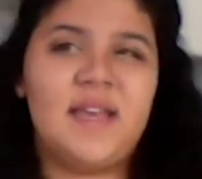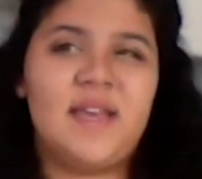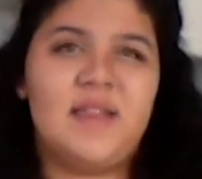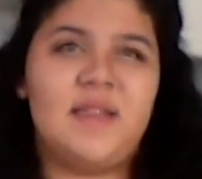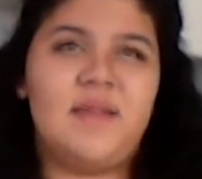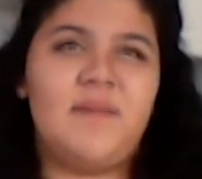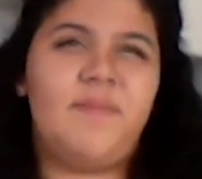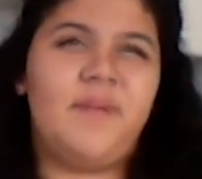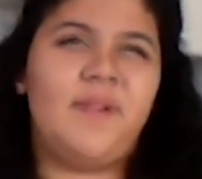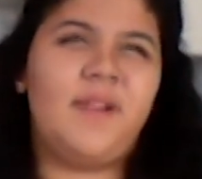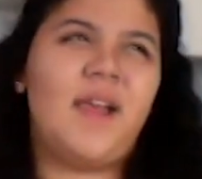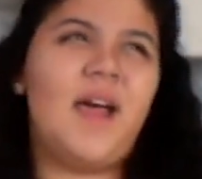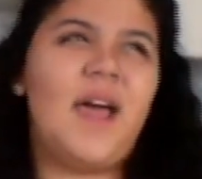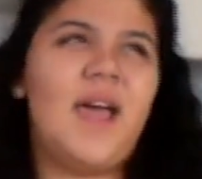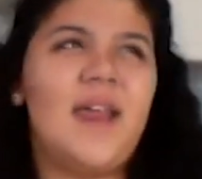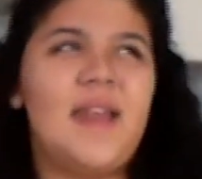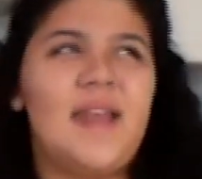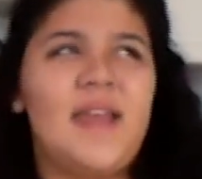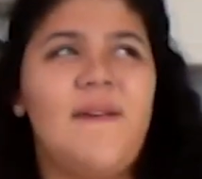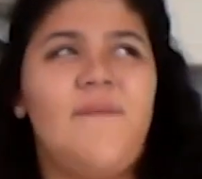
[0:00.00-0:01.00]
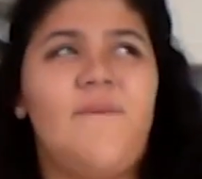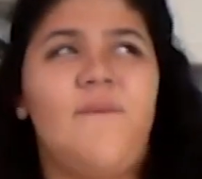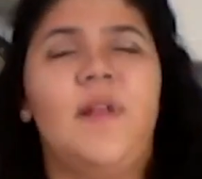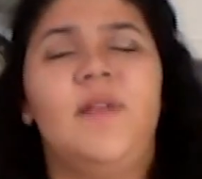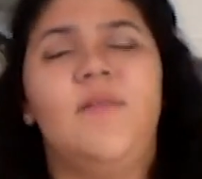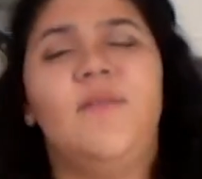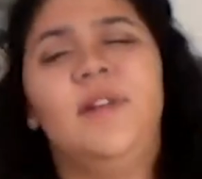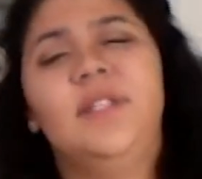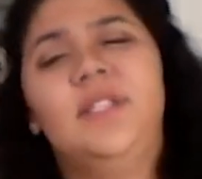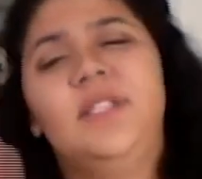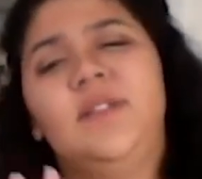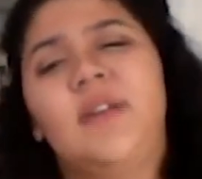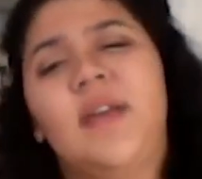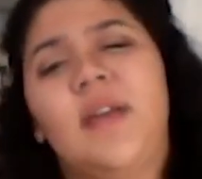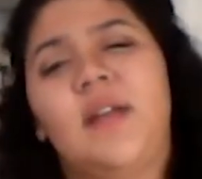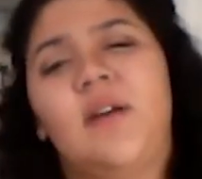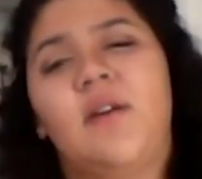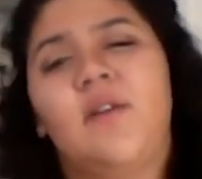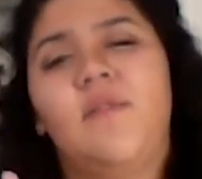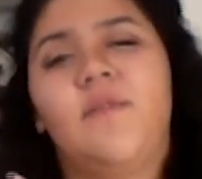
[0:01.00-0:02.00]
The plot, once you
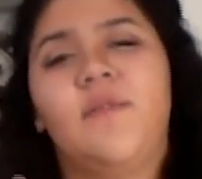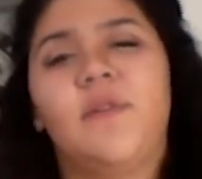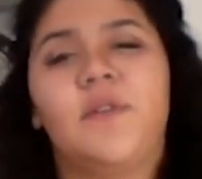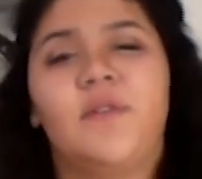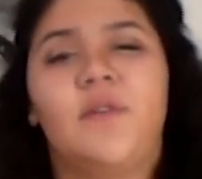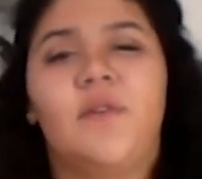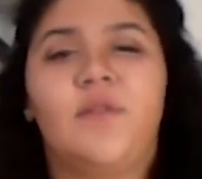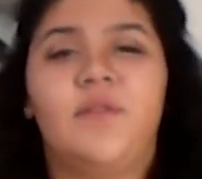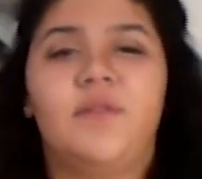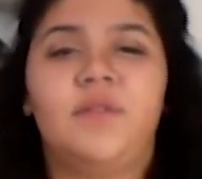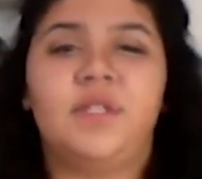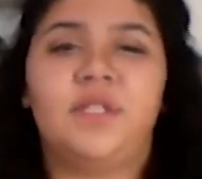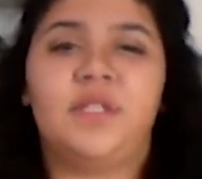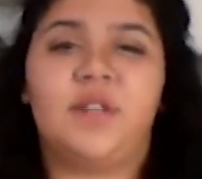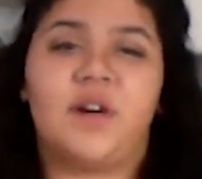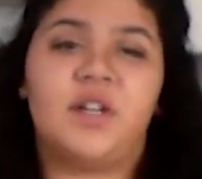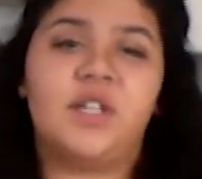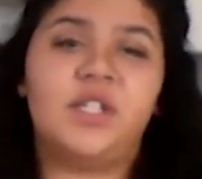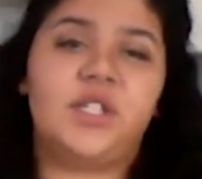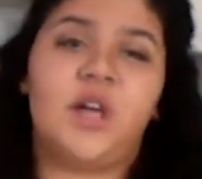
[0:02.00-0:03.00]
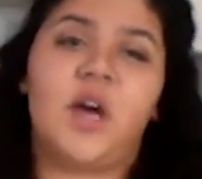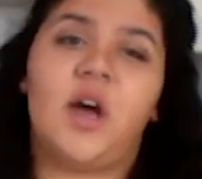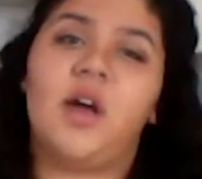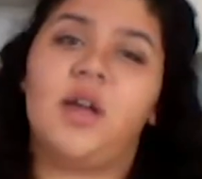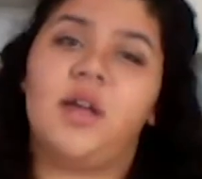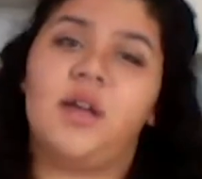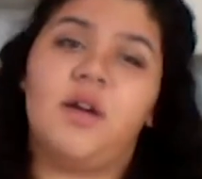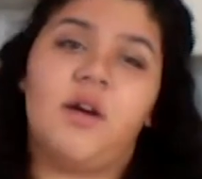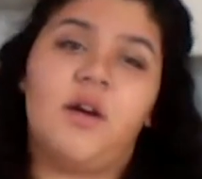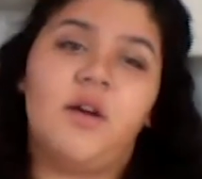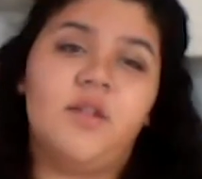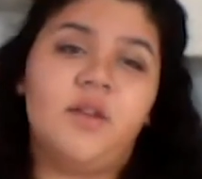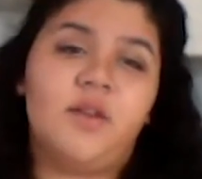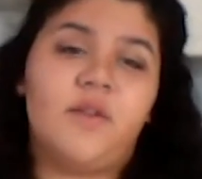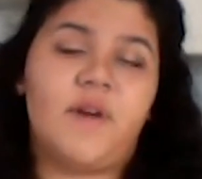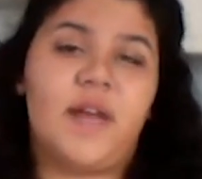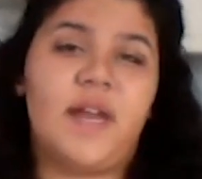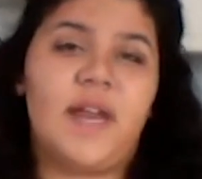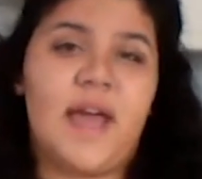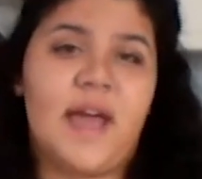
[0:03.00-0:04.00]
get over the whole star shock and all the
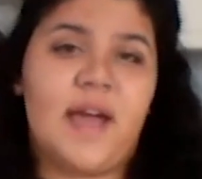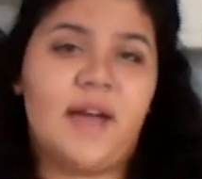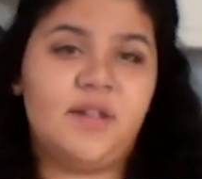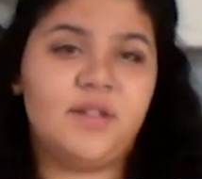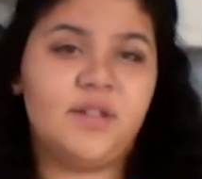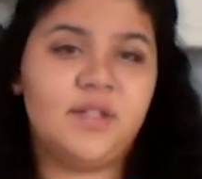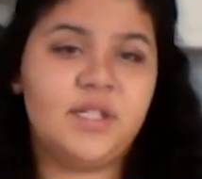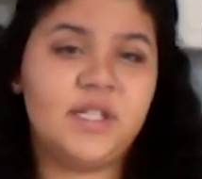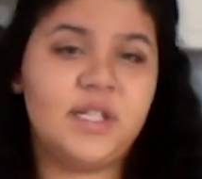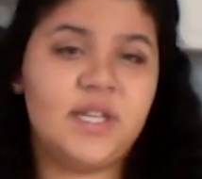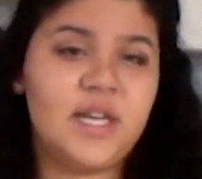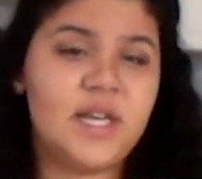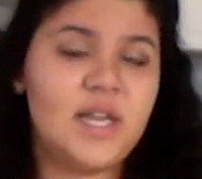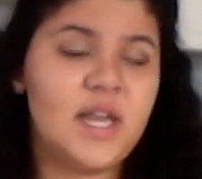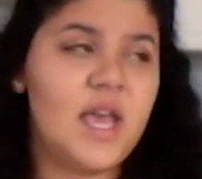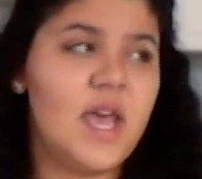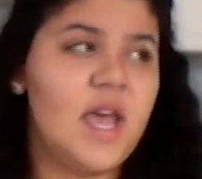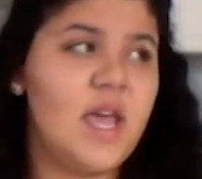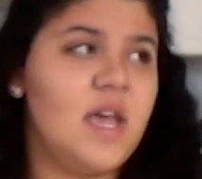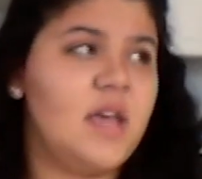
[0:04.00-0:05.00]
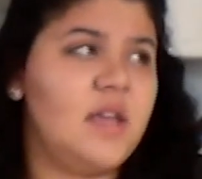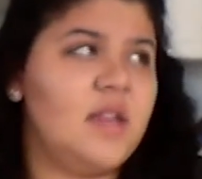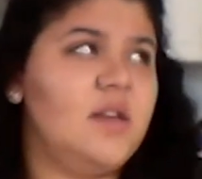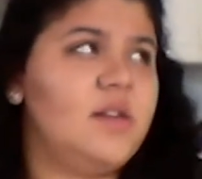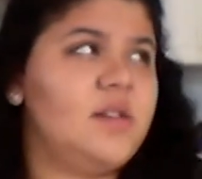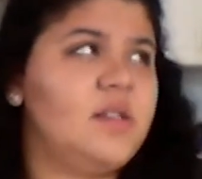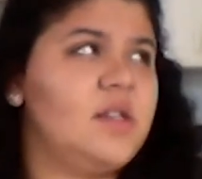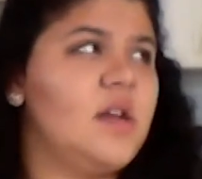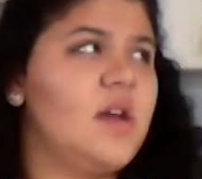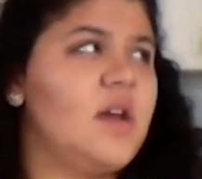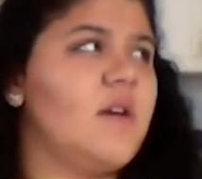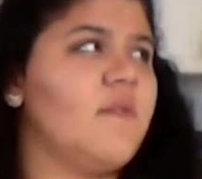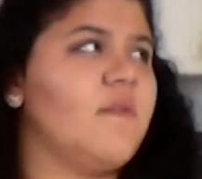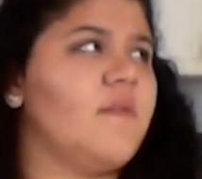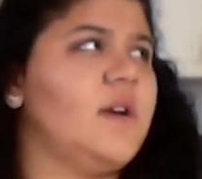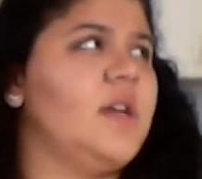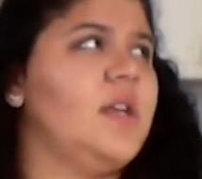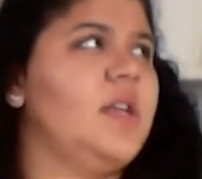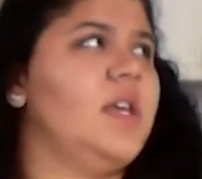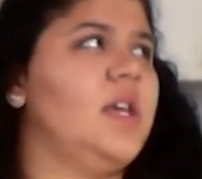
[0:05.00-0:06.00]
great actors in it, there's not
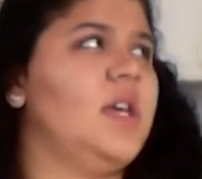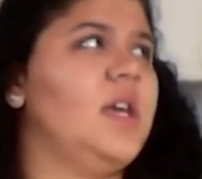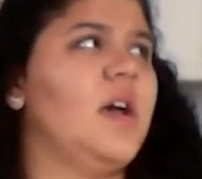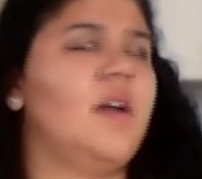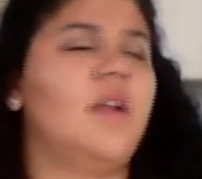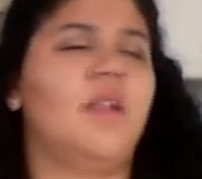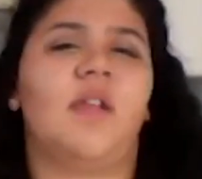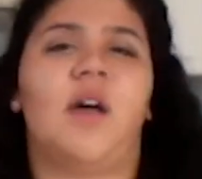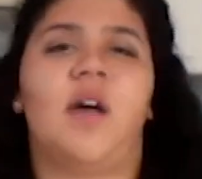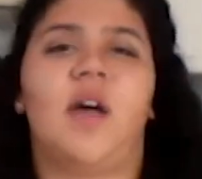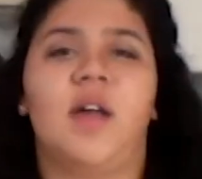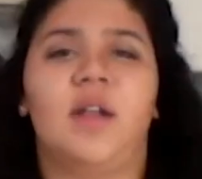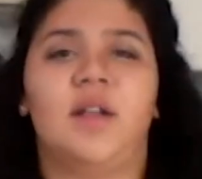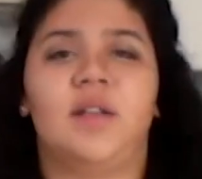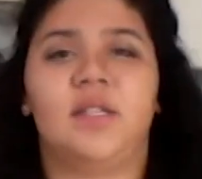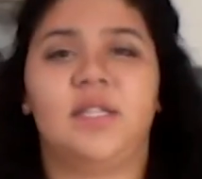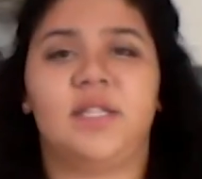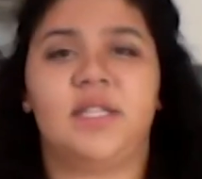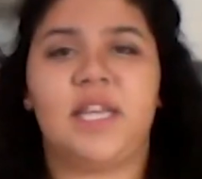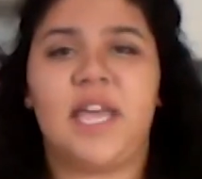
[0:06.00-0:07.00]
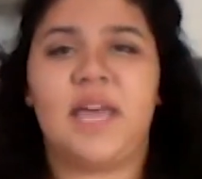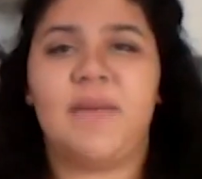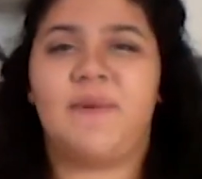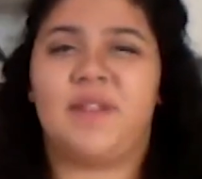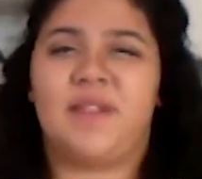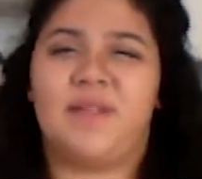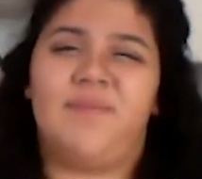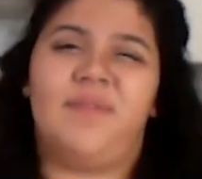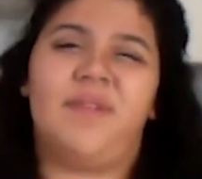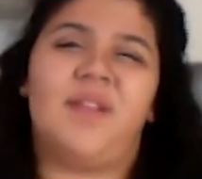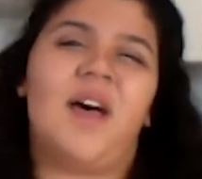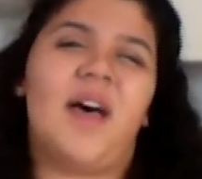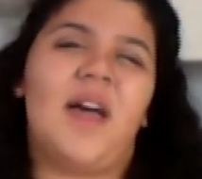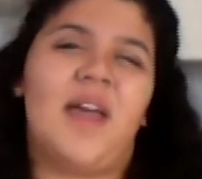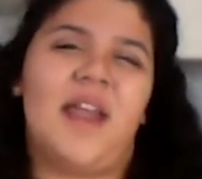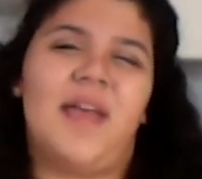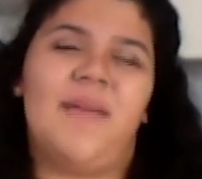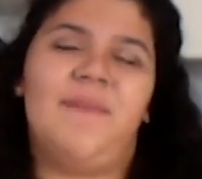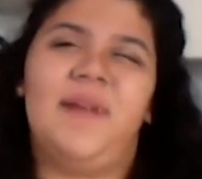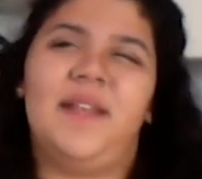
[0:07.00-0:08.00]
really a lot to say about the
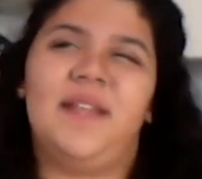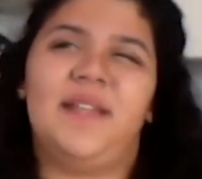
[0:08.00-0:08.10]
plot. I mean,